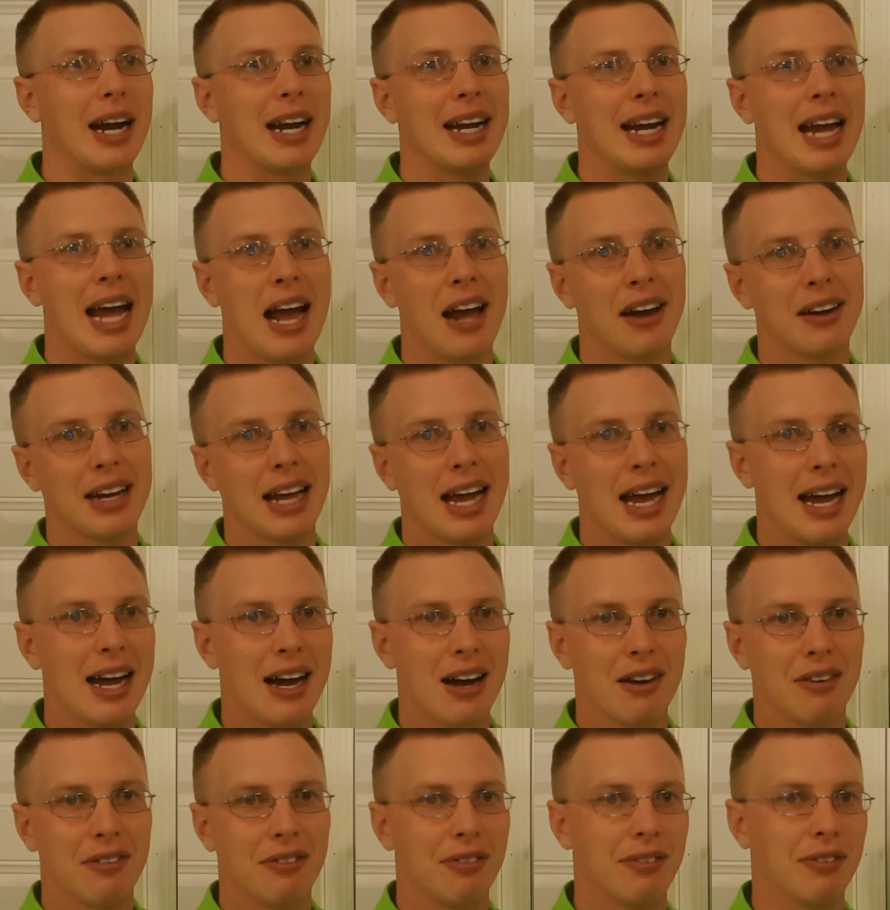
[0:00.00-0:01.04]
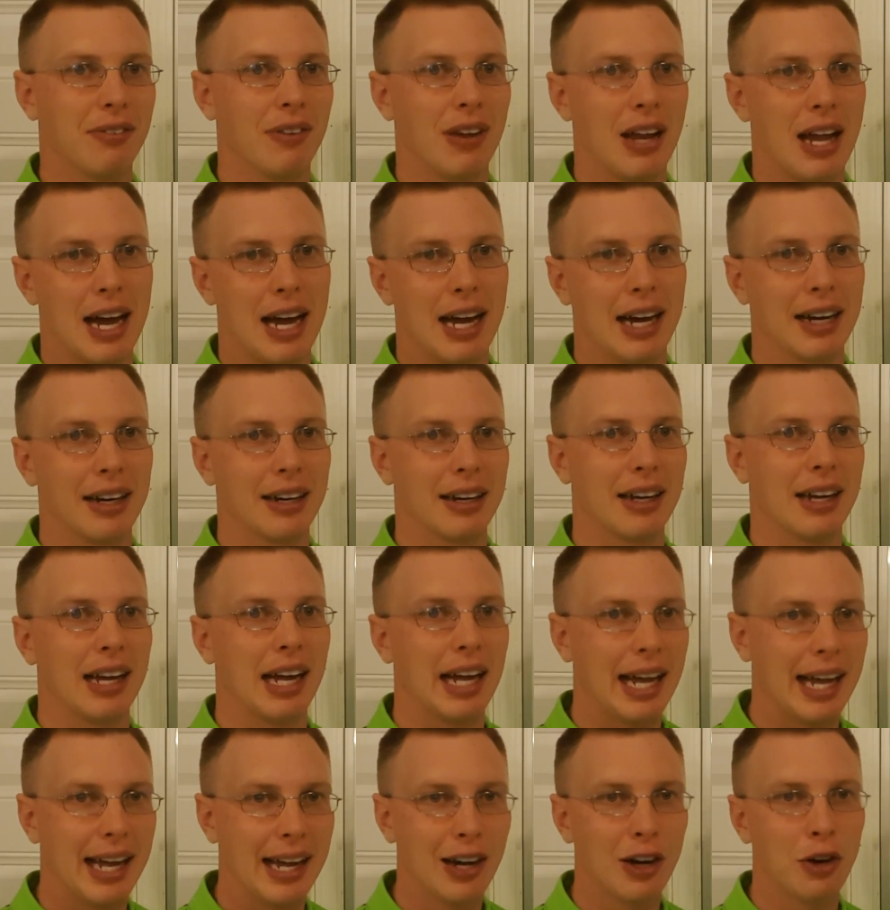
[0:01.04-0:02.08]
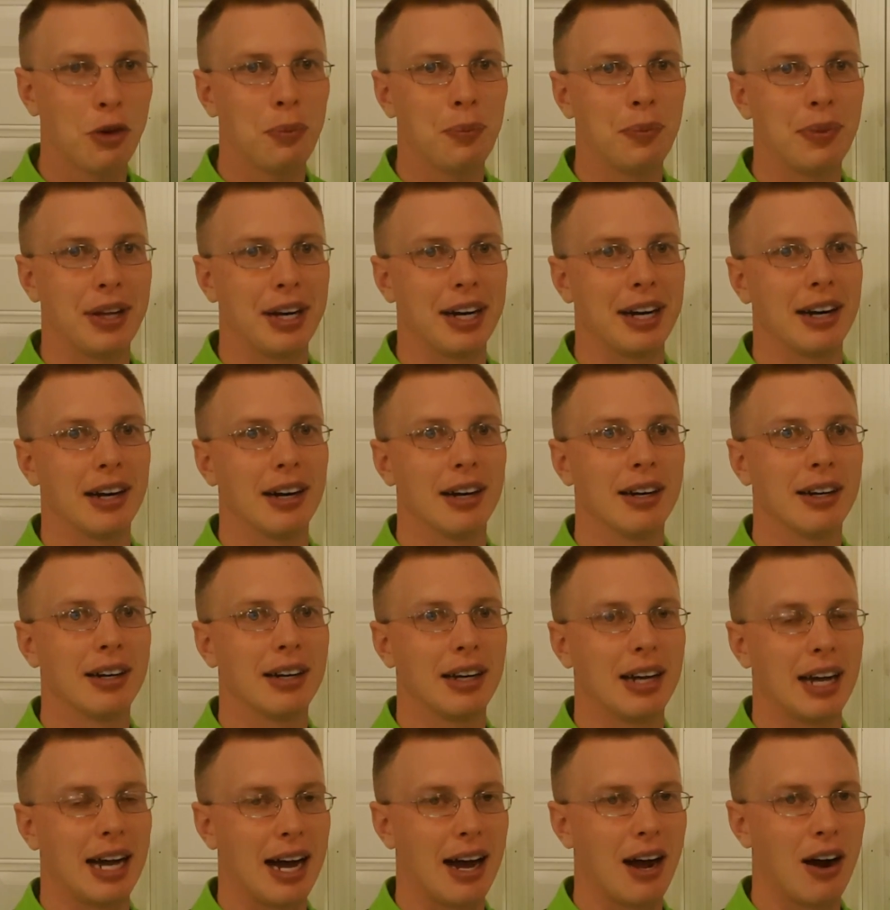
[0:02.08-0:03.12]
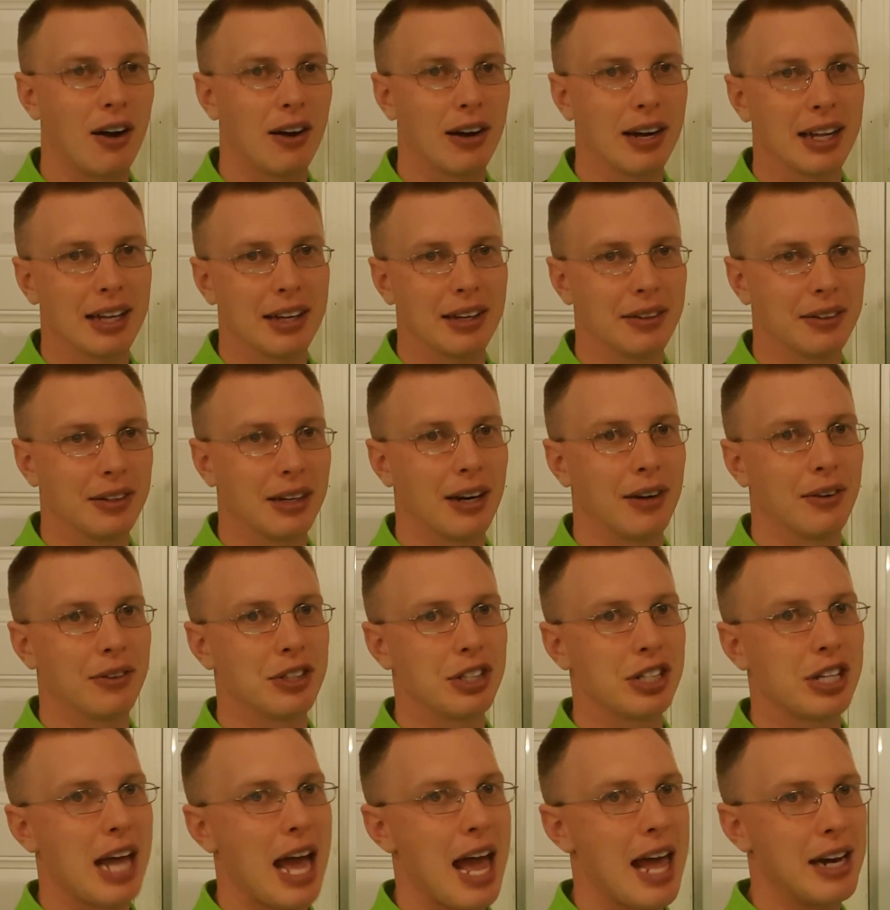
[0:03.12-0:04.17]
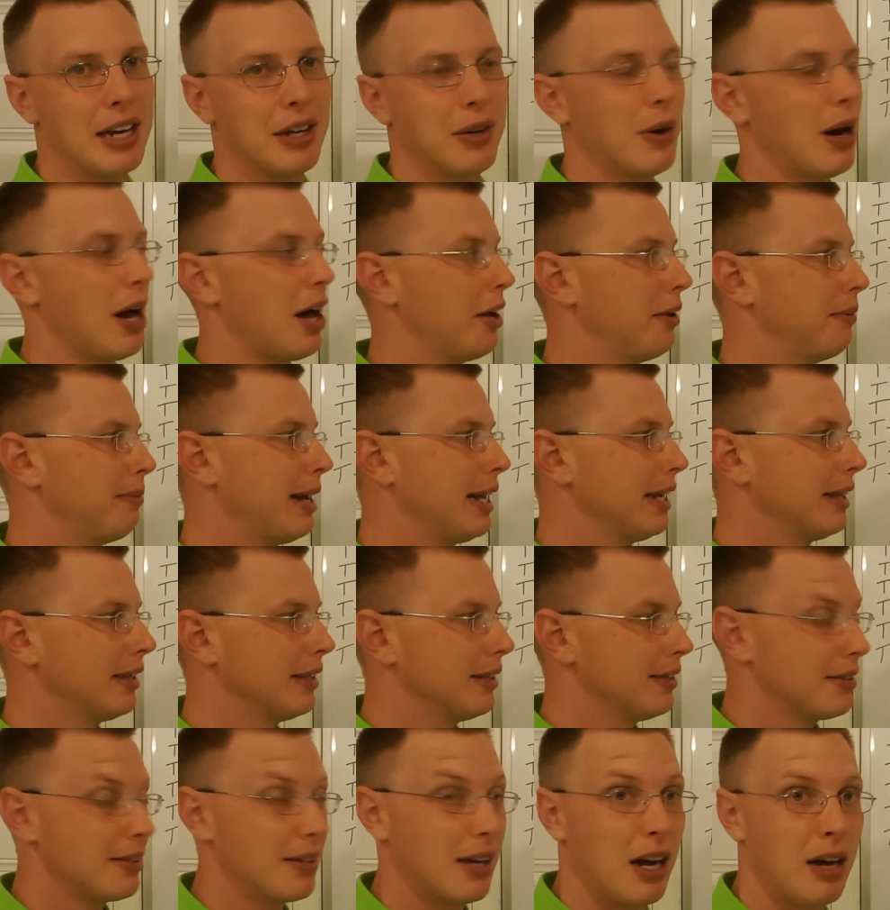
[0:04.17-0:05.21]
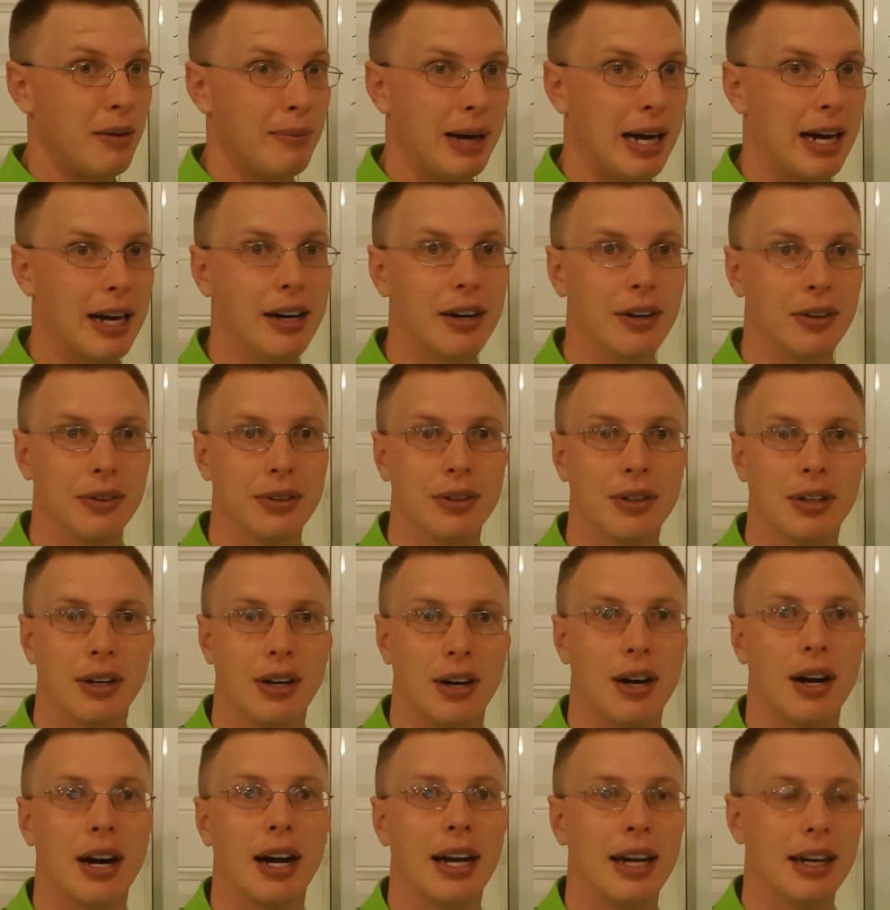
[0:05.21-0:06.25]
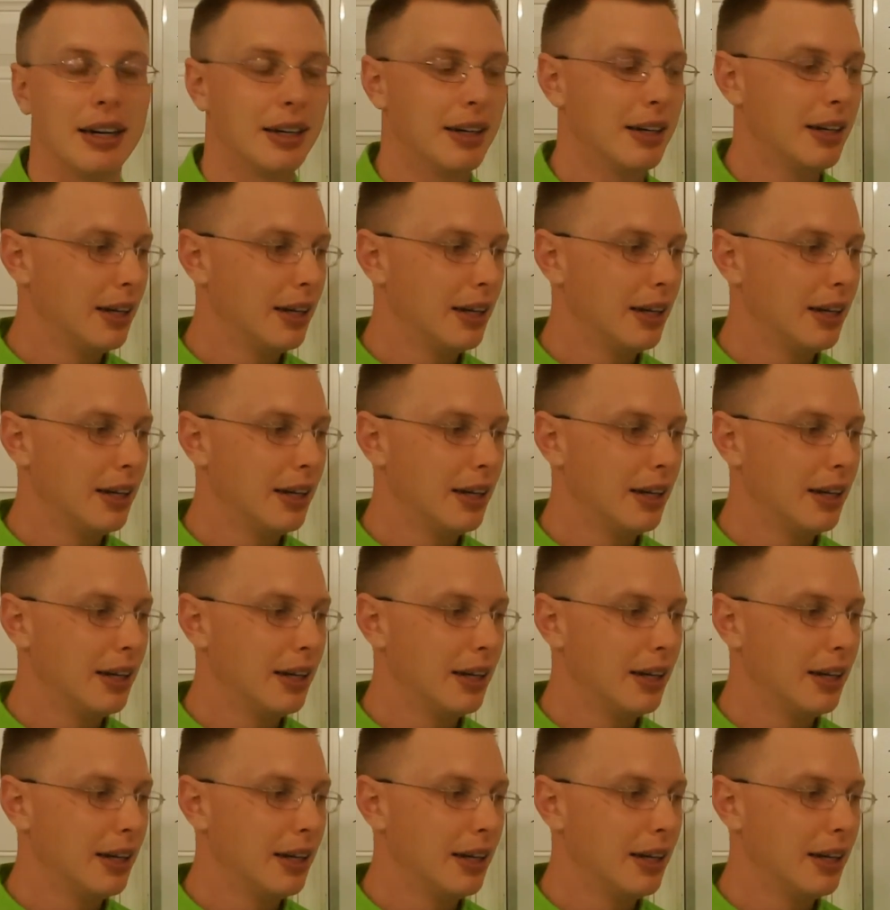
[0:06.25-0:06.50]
didn't have to have like help there. I already, just had to go out and make this on my own, all right?